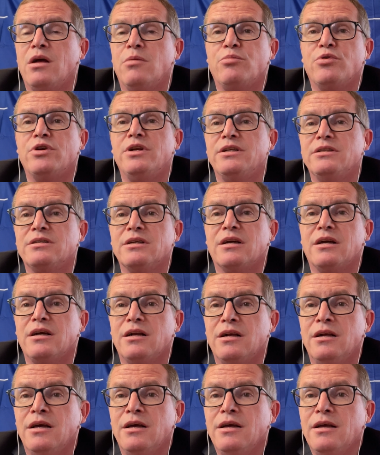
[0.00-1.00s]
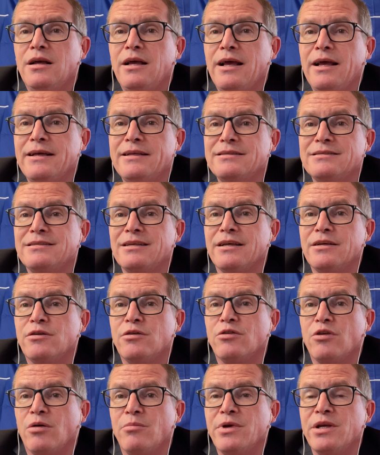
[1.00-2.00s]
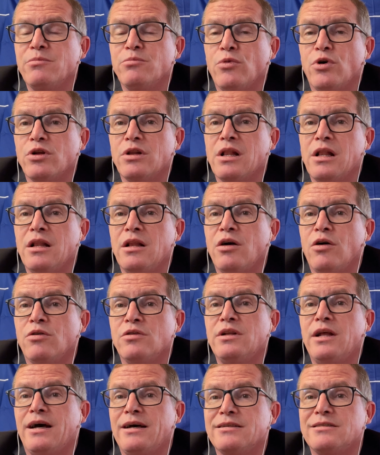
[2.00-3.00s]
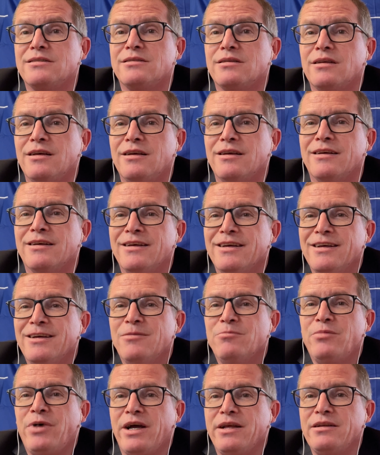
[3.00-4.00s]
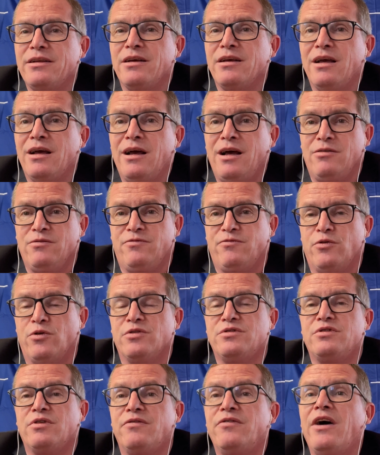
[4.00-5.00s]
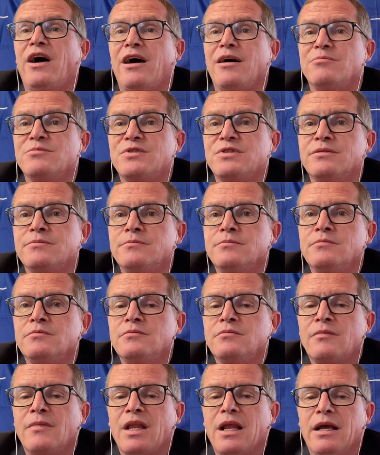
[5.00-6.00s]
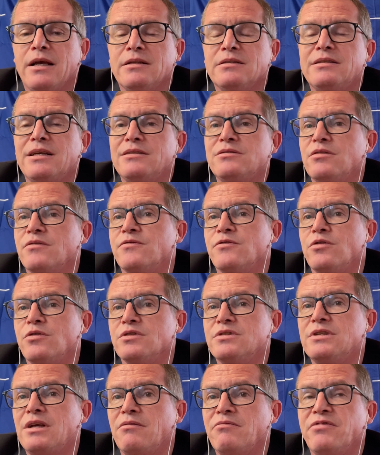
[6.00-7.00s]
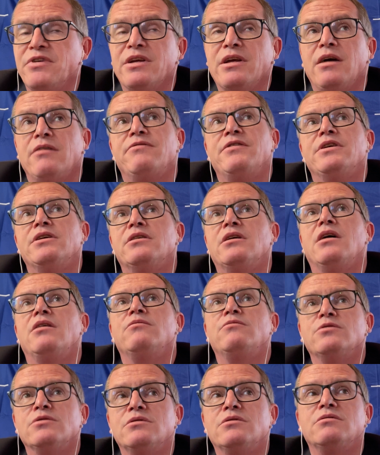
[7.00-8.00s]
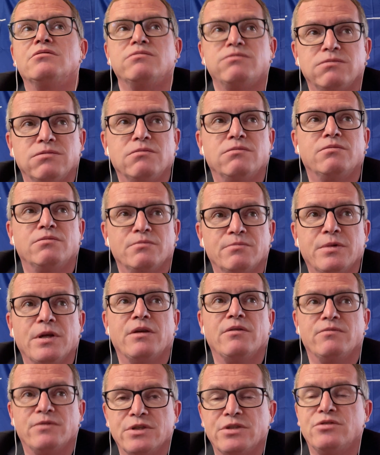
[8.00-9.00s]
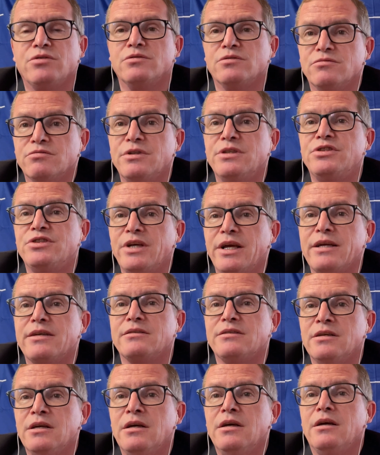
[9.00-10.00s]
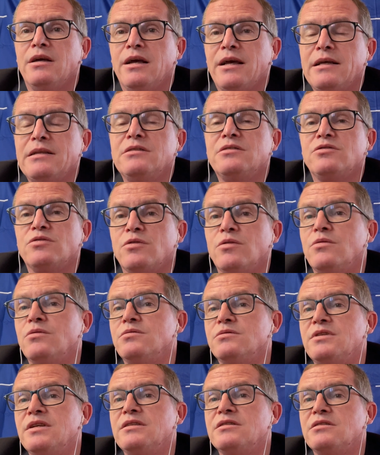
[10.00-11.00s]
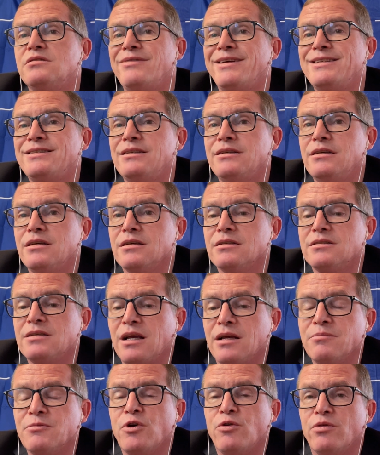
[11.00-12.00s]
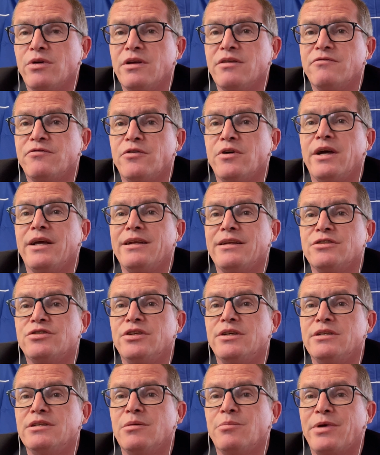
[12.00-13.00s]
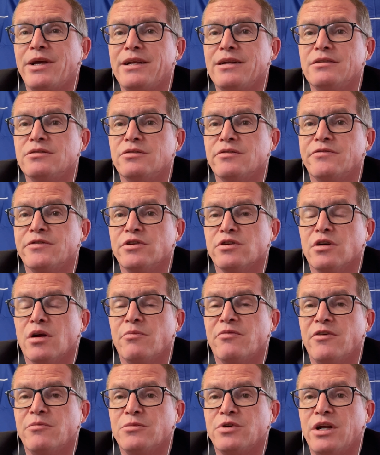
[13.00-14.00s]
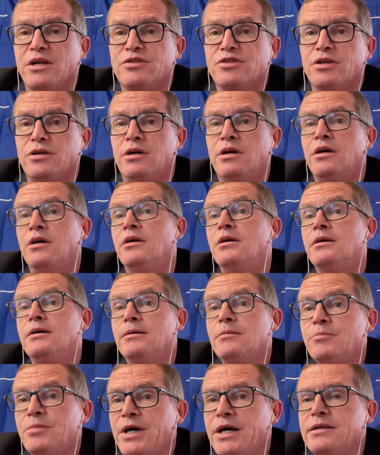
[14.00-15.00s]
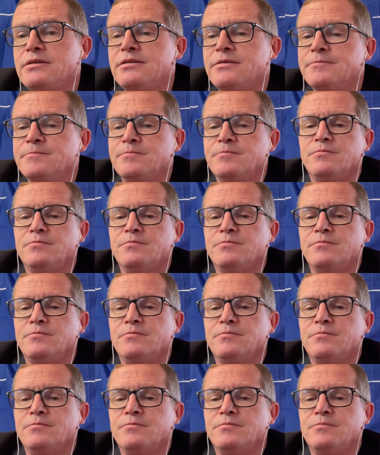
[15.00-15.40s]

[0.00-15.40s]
political and economic model on us by the force of arms. And that's, of course, something I think we should reject. And so since 20 years I'm calling for energy independence of Europe from Russia, but